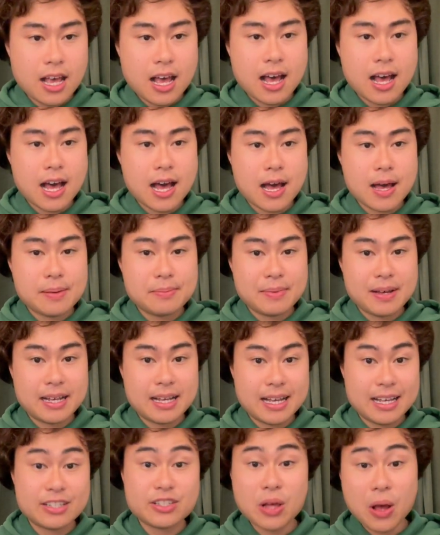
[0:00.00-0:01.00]

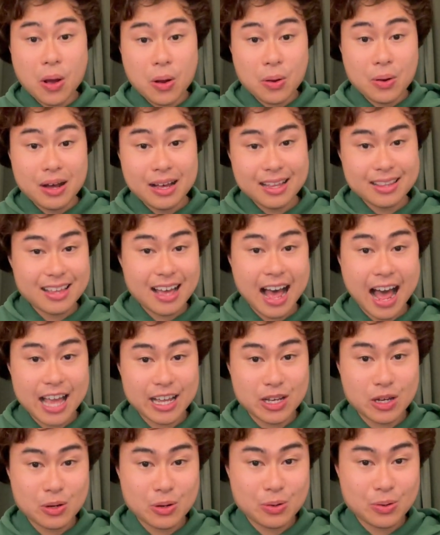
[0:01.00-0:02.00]
So the
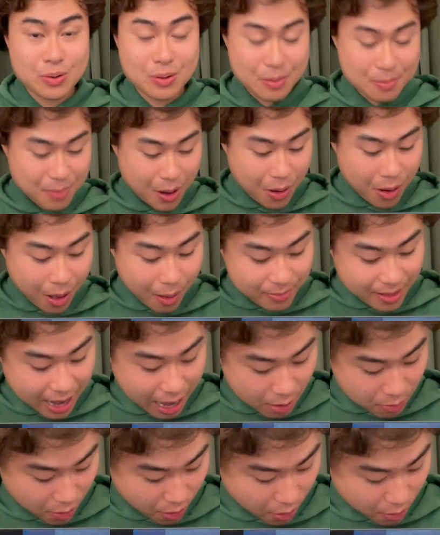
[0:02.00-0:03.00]
haiku poem that
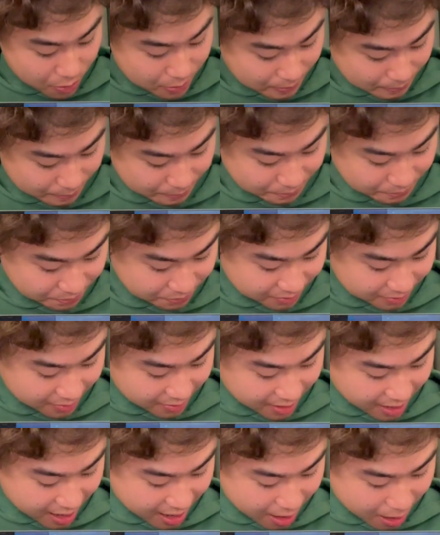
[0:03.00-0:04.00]
I wrote,
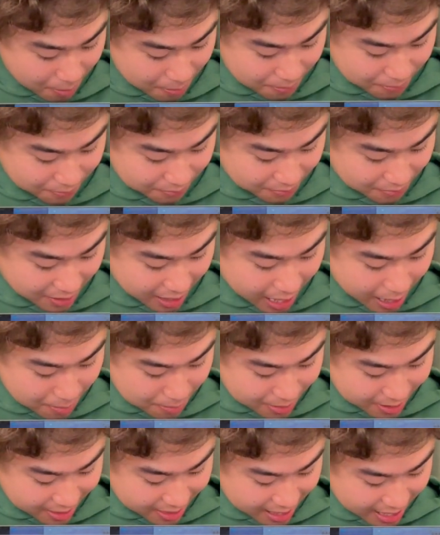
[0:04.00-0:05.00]

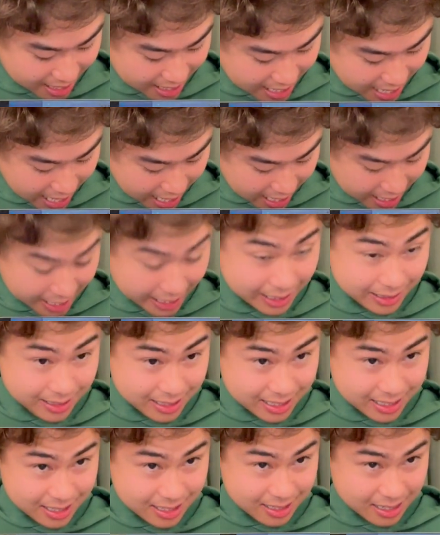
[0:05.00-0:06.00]
empathy
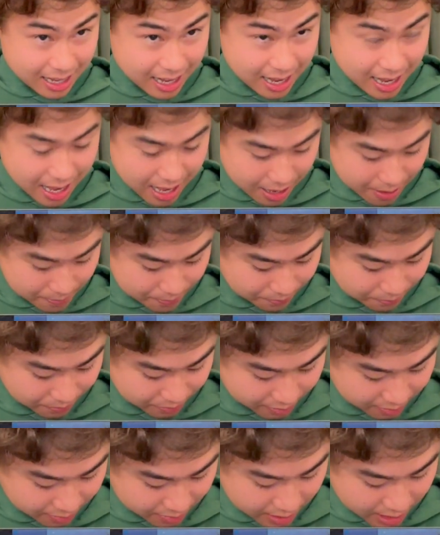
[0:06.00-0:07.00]
guides,
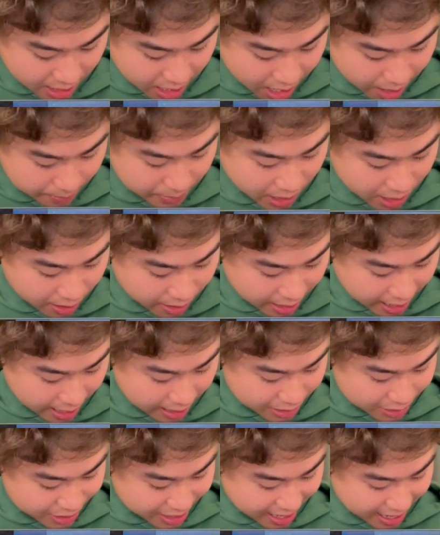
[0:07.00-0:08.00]
calm
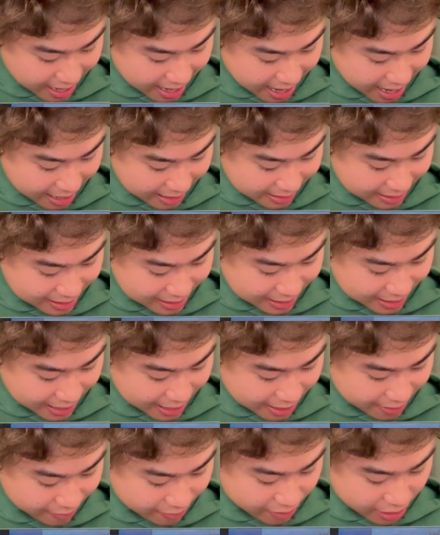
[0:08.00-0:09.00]
courage, and
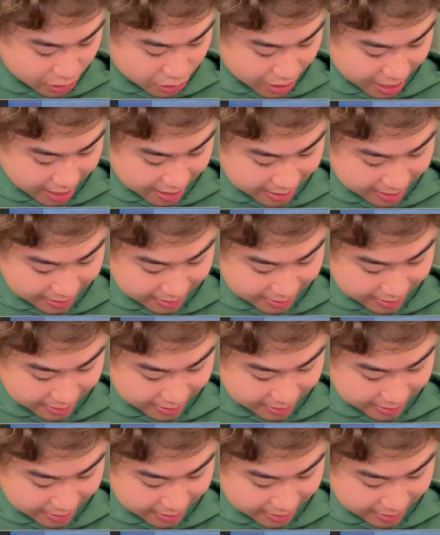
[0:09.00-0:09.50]
clear vision